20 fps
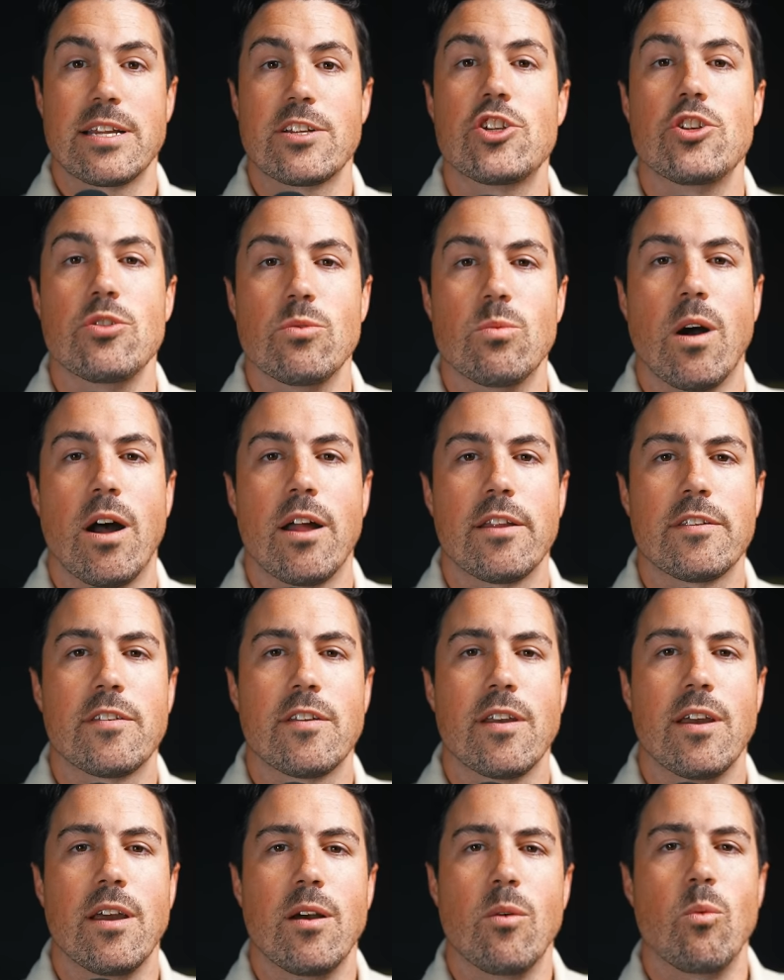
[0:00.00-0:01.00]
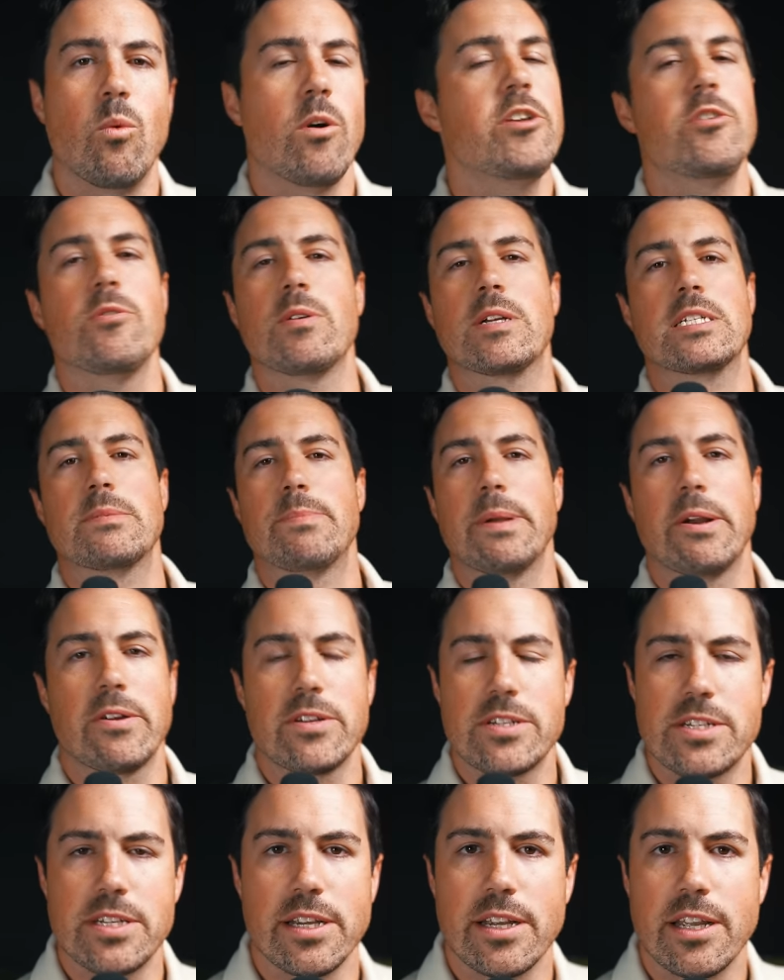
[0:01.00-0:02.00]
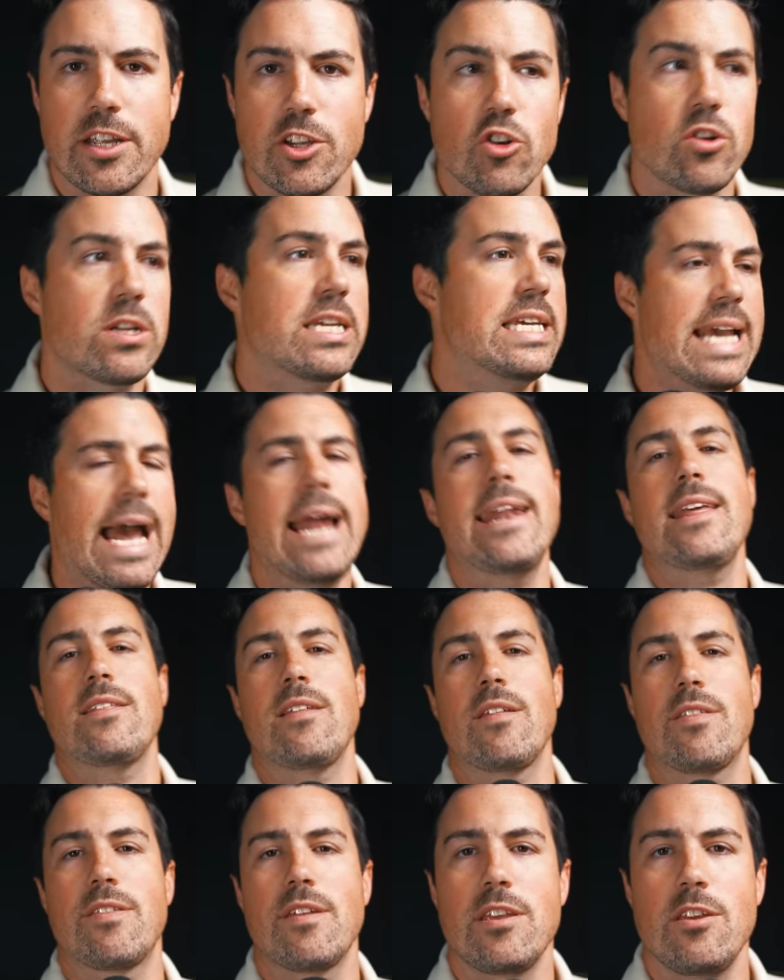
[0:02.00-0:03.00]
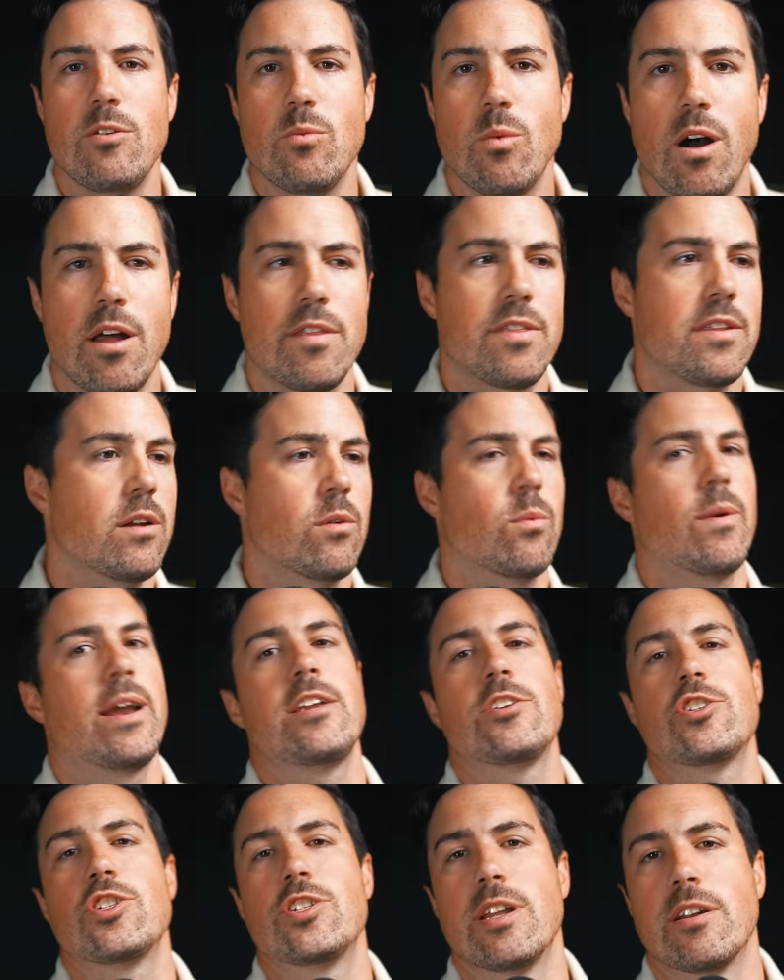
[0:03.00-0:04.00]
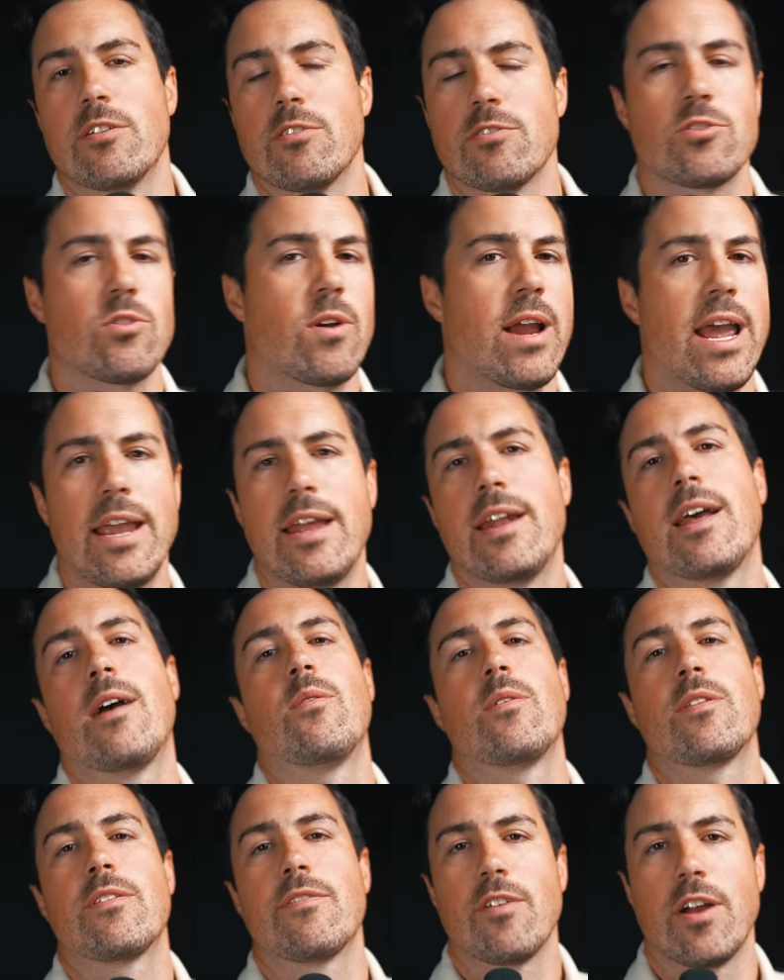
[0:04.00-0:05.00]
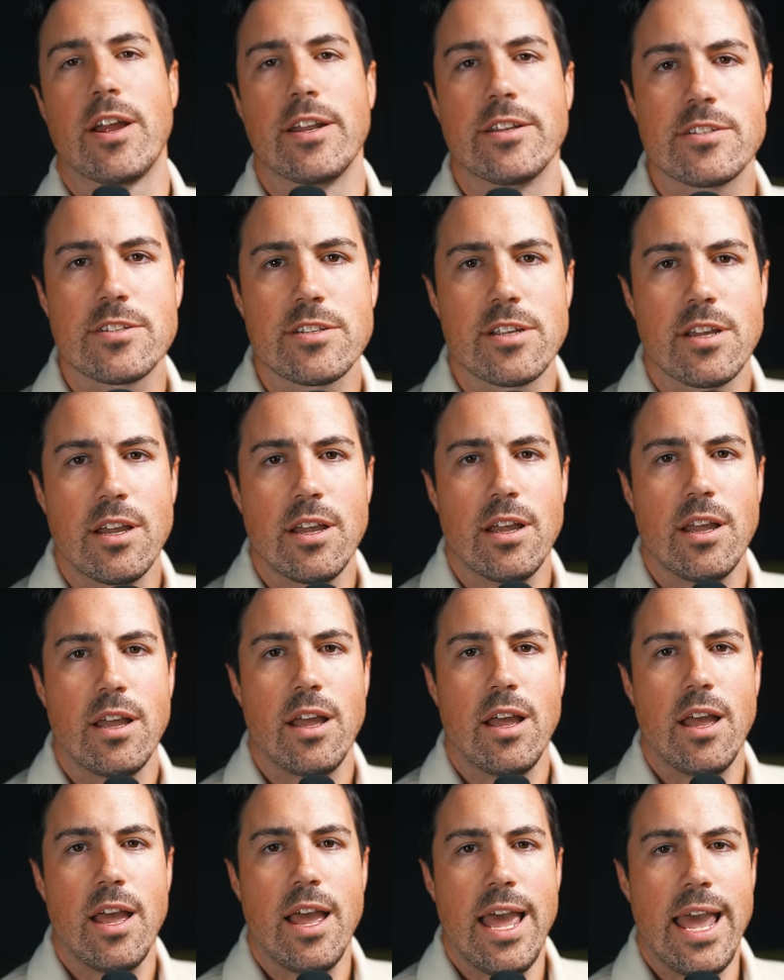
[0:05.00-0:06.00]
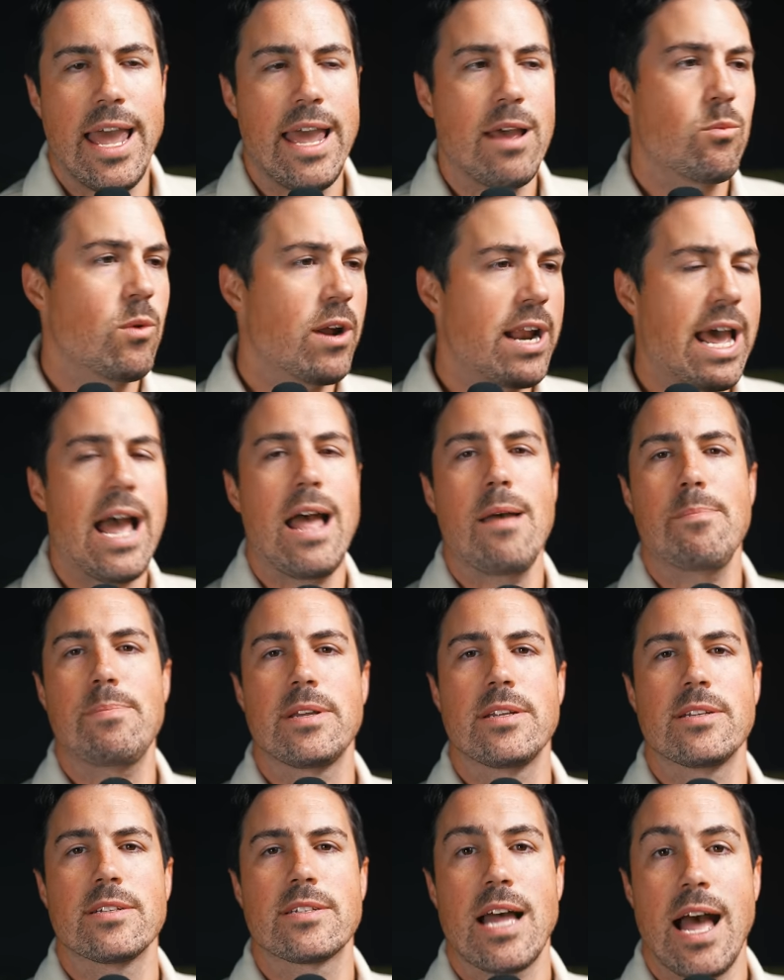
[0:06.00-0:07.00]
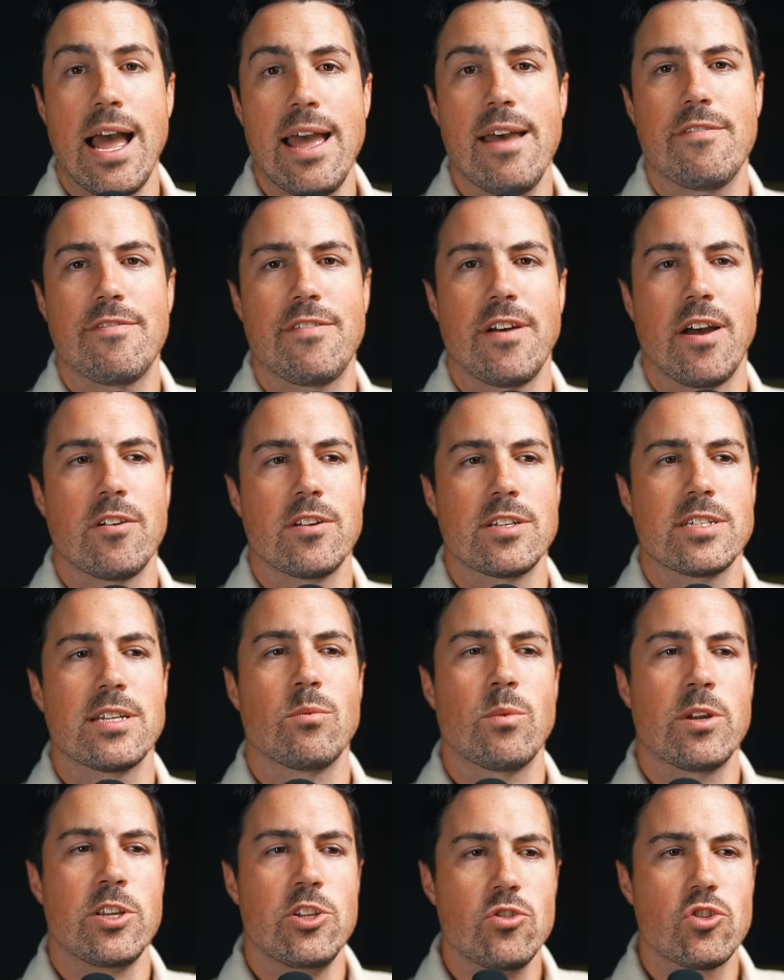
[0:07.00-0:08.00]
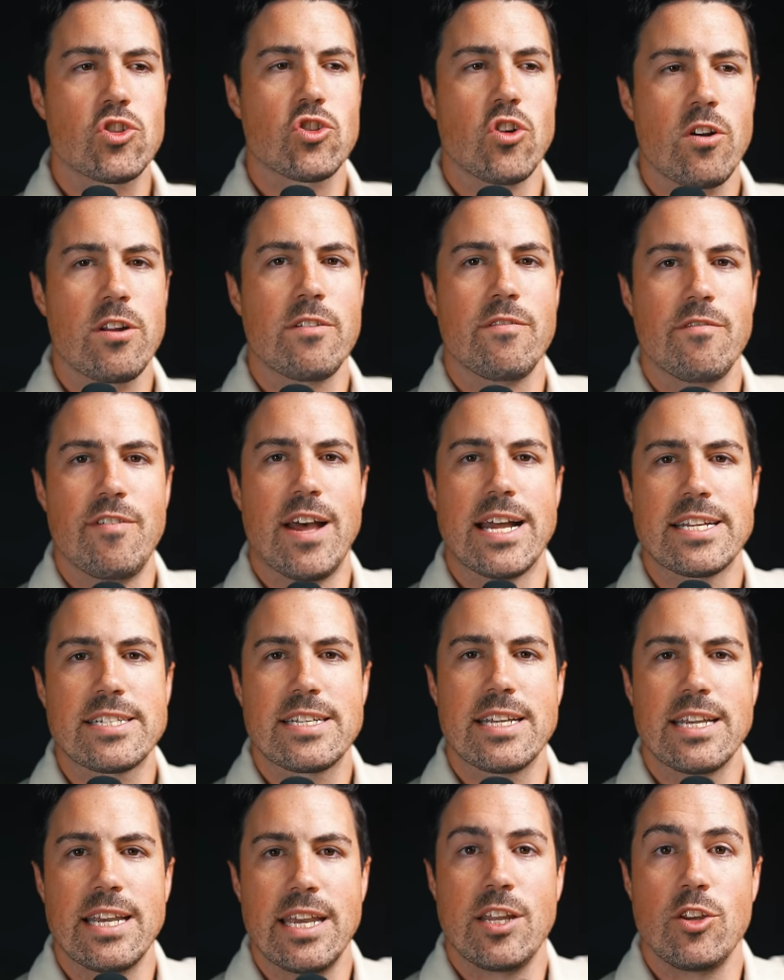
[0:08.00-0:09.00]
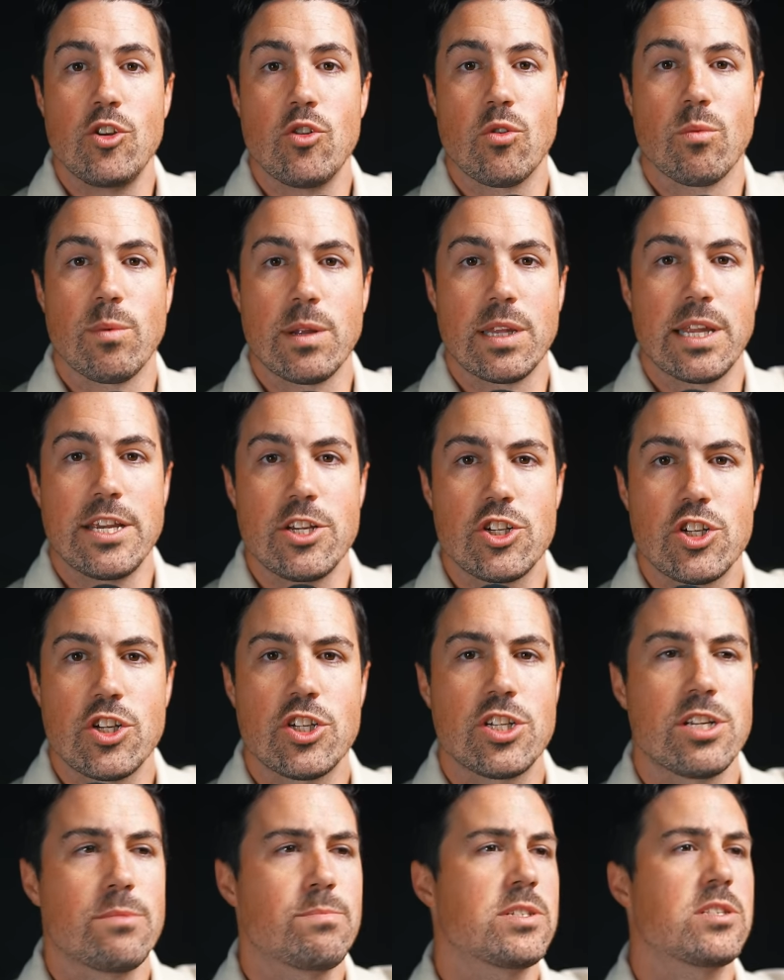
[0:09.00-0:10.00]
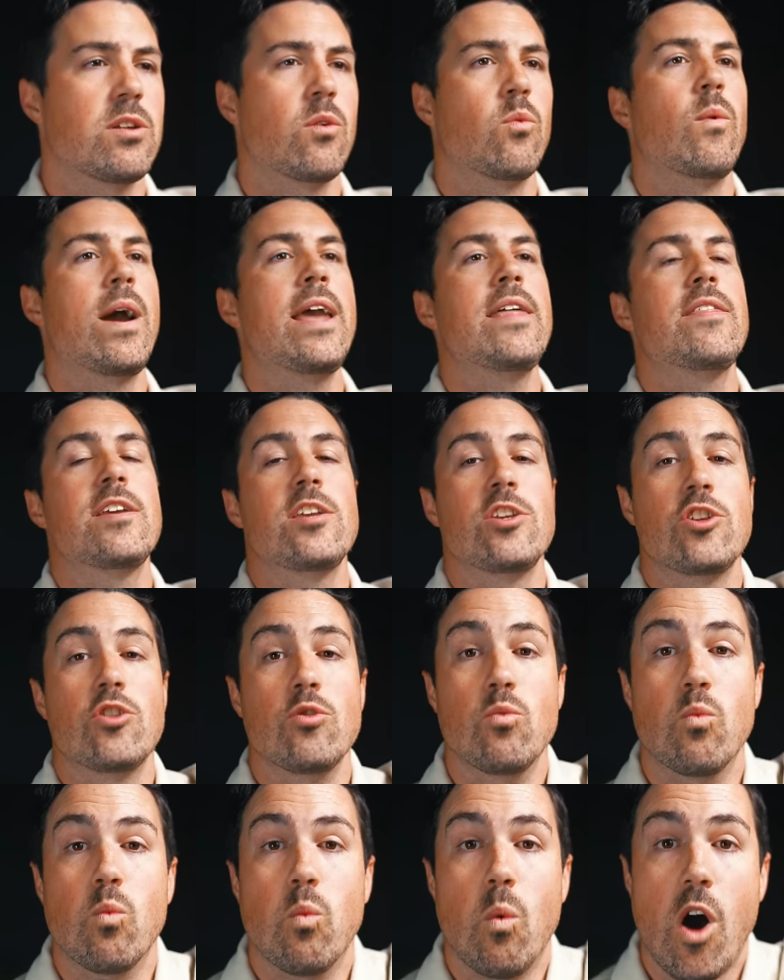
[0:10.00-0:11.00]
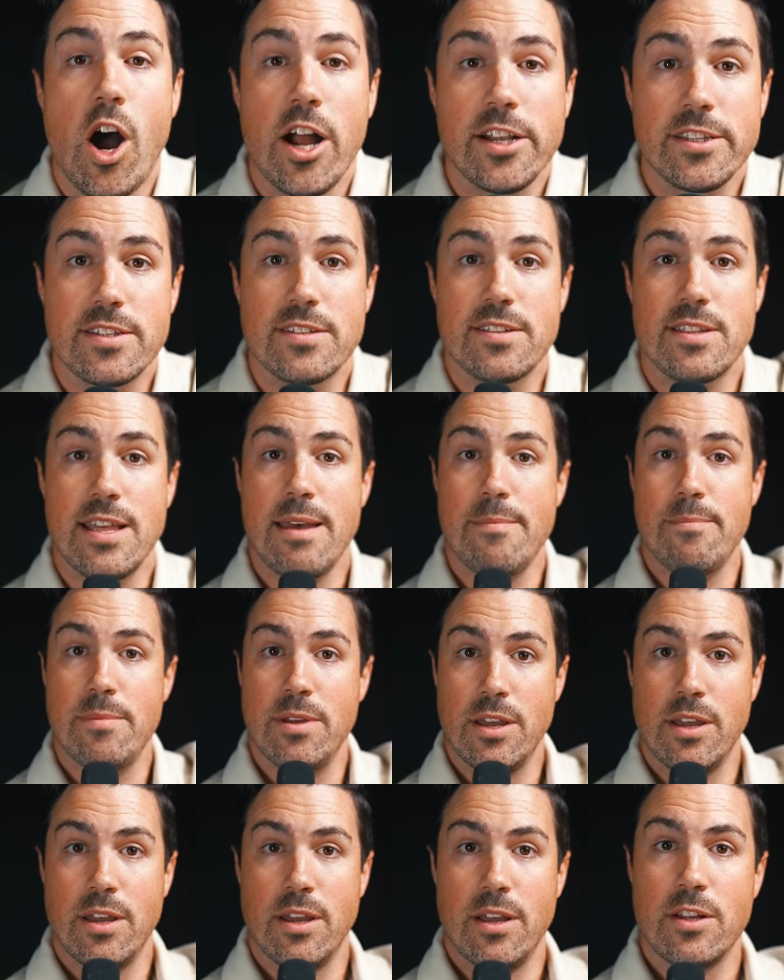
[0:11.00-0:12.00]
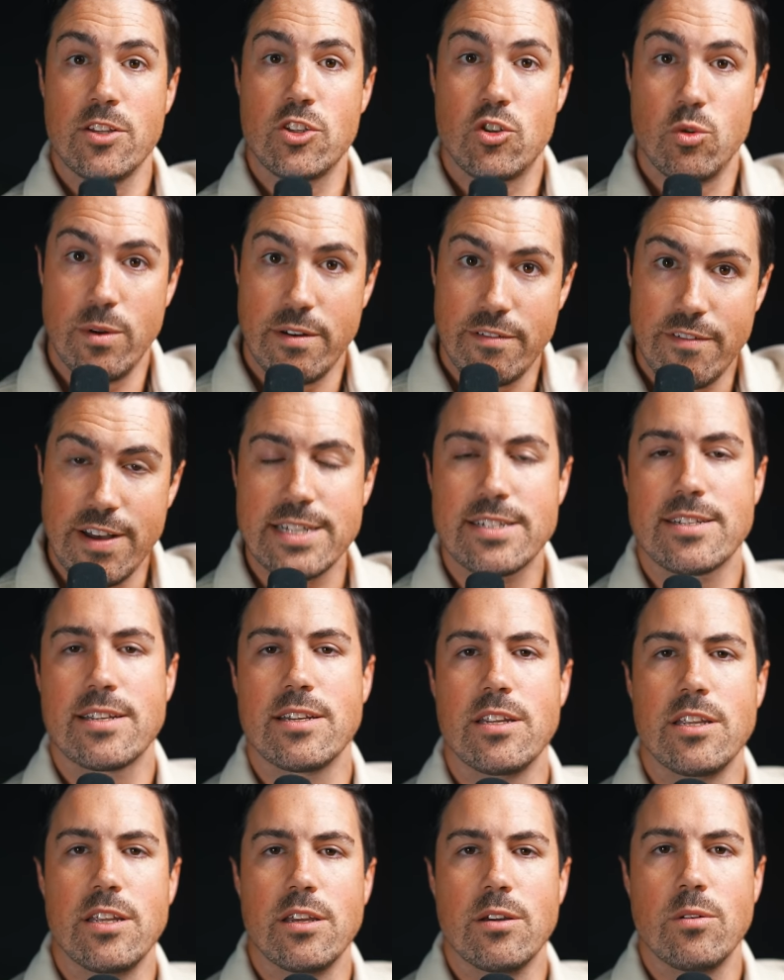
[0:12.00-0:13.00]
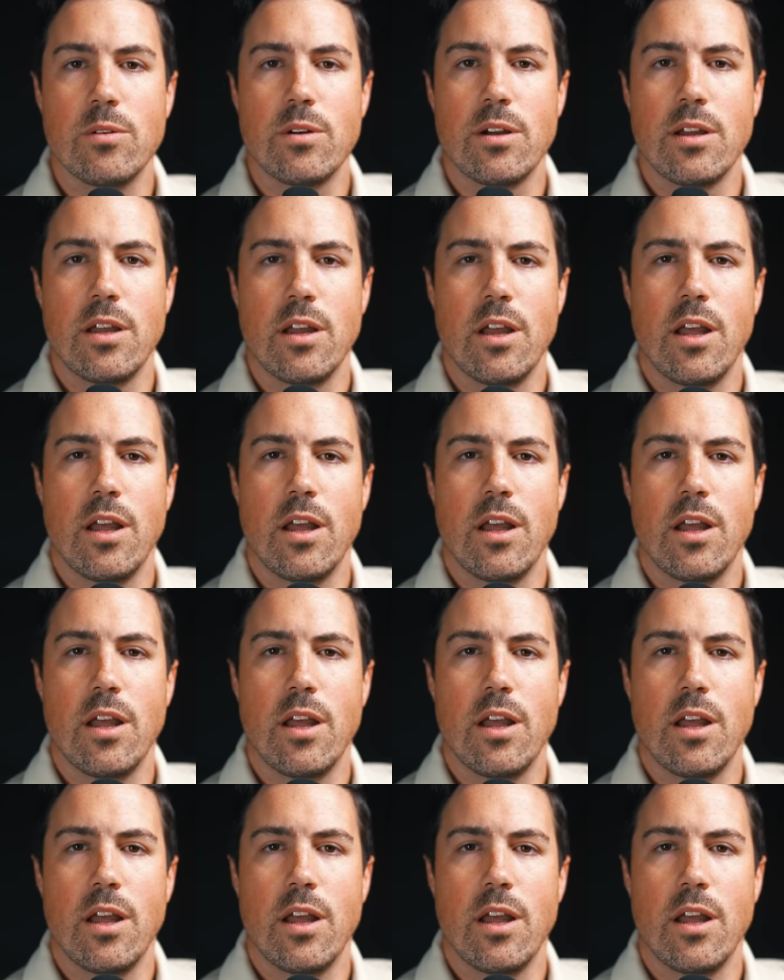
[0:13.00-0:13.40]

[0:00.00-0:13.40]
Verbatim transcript: that you want, what are you experiencing? You're getting the thing you want, the arranged dinners or hanging out with friends. And what happens, I have found, is that when you start investing in your relationships the way that you want them to invest into you,